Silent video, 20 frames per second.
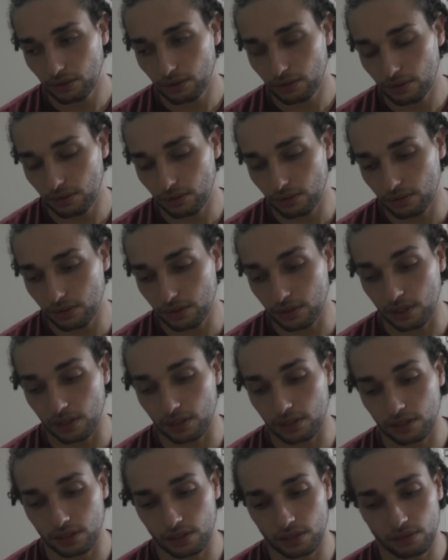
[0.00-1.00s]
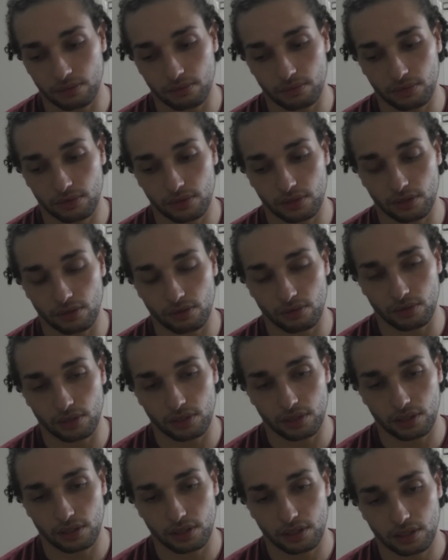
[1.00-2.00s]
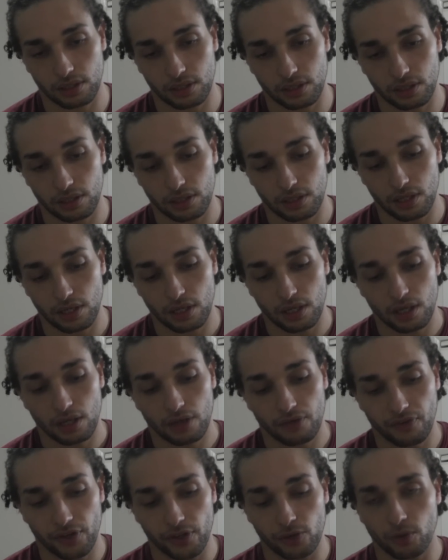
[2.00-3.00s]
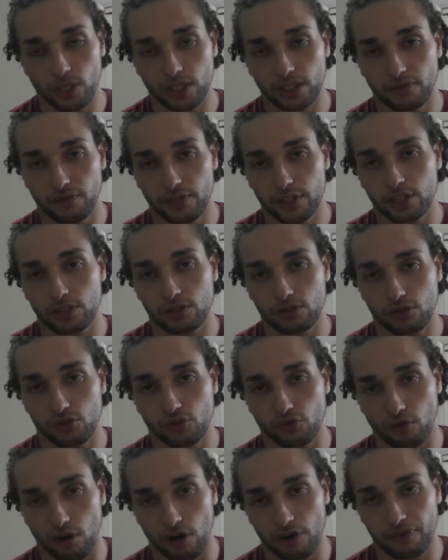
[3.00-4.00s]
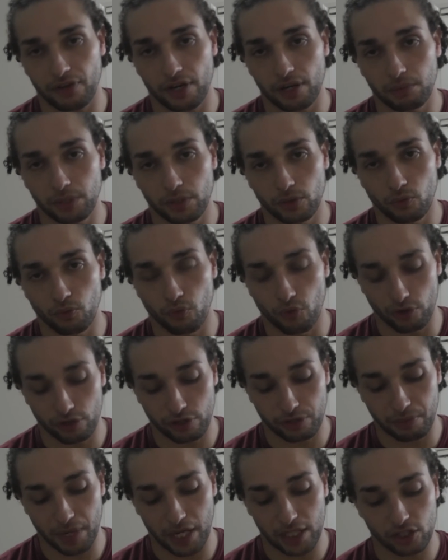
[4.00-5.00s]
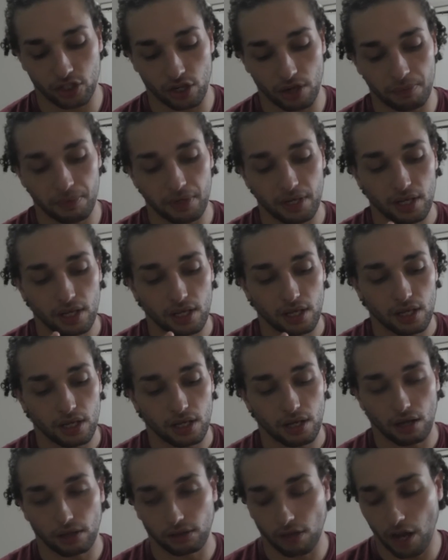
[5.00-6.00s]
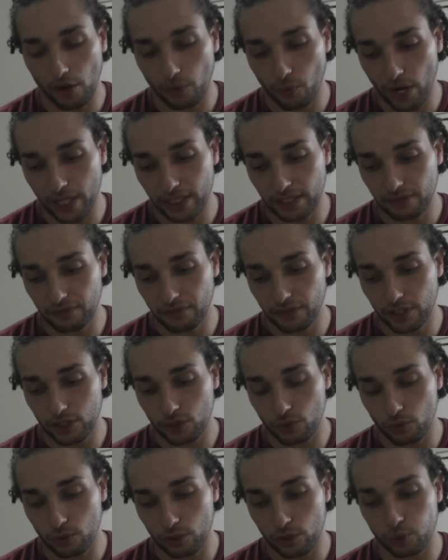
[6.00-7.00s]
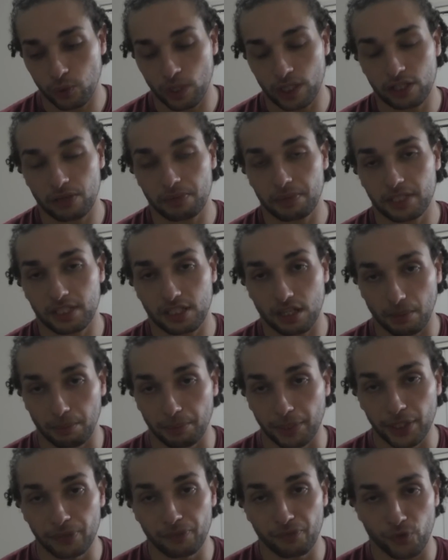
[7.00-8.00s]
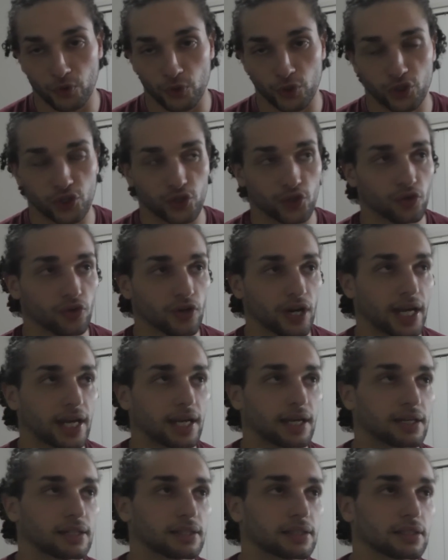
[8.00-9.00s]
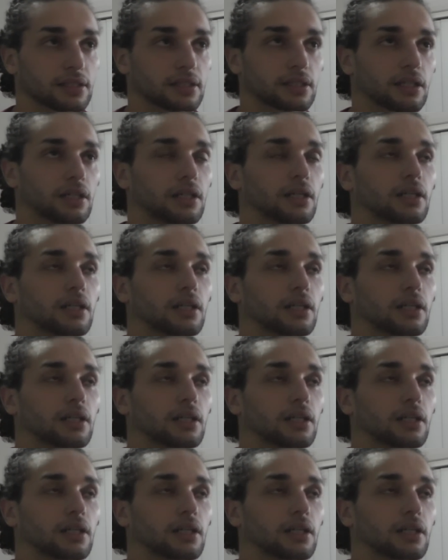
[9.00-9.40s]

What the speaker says: who's the next? Who's the other one? Featherweight division, Uriah Faber, worst matchup. Lightweight division, worst matchup is Khabib for sure, and